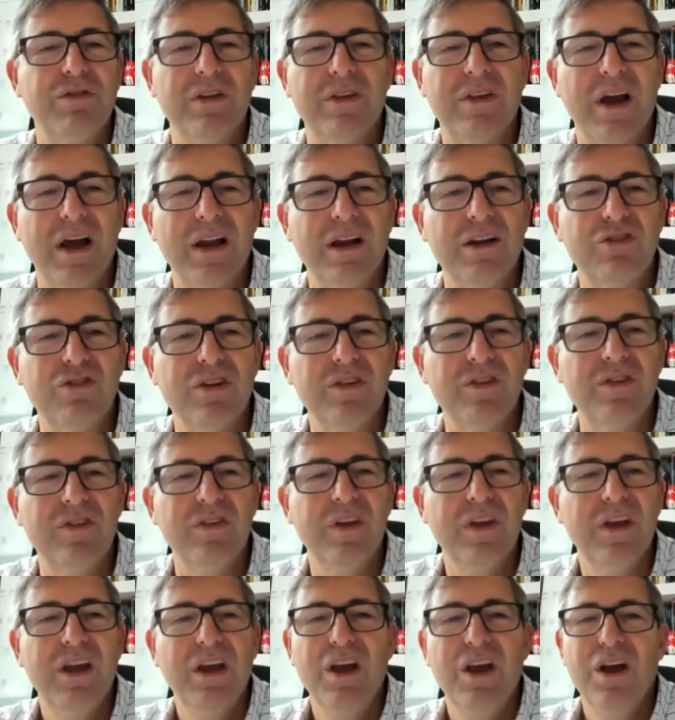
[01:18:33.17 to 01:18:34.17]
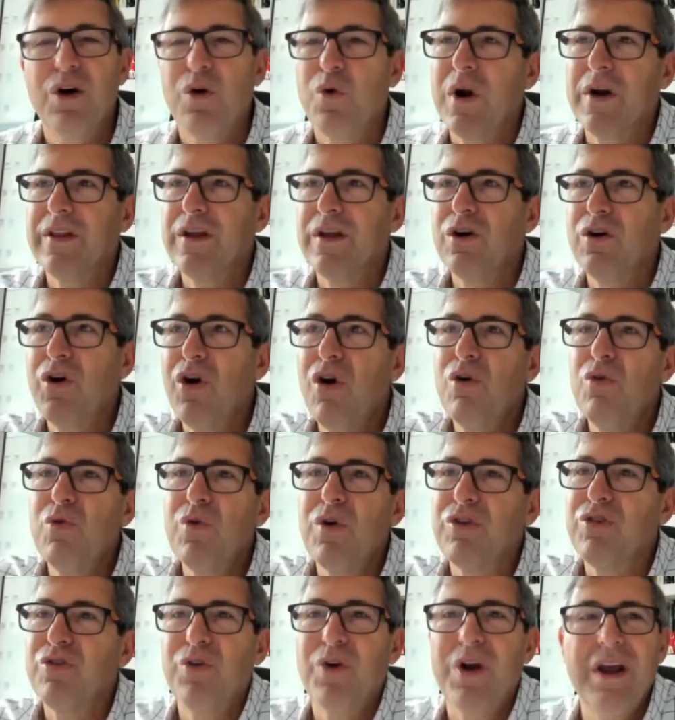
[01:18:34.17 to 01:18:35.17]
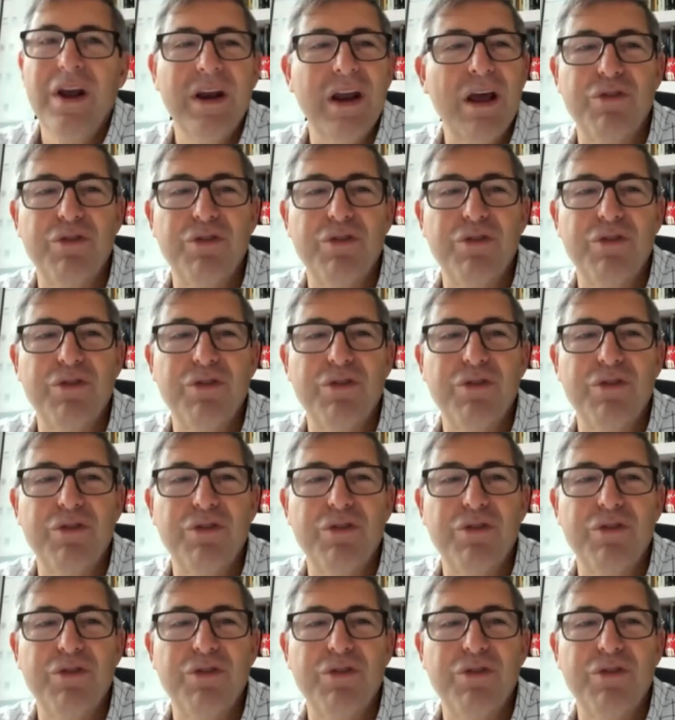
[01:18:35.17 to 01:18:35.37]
intelligence where the goal was great.